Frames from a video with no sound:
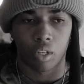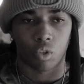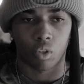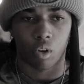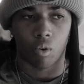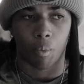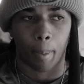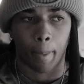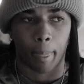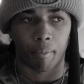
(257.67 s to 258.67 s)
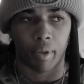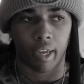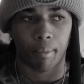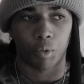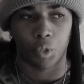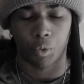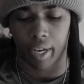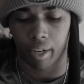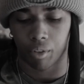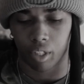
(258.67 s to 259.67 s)
So being able to
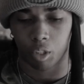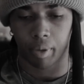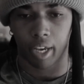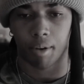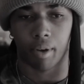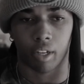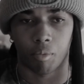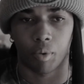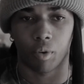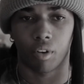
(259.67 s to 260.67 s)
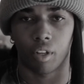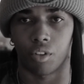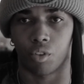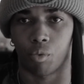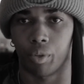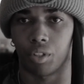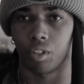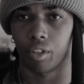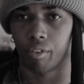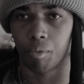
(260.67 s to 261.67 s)
not only expand my community into
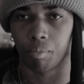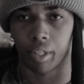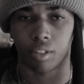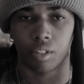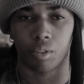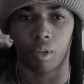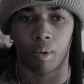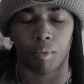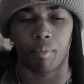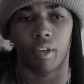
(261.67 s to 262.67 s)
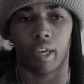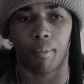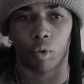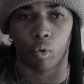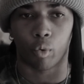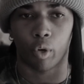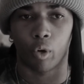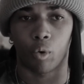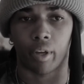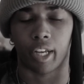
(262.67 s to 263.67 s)
reaching different places, but being able to
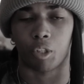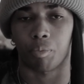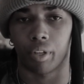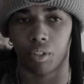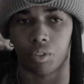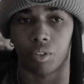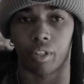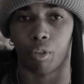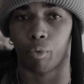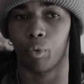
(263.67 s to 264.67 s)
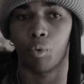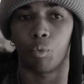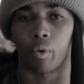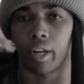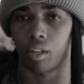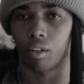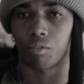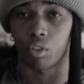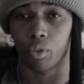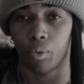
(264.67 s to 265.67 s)
grow exponentially through what I love
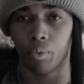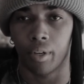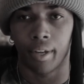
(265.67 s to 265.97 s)
to do,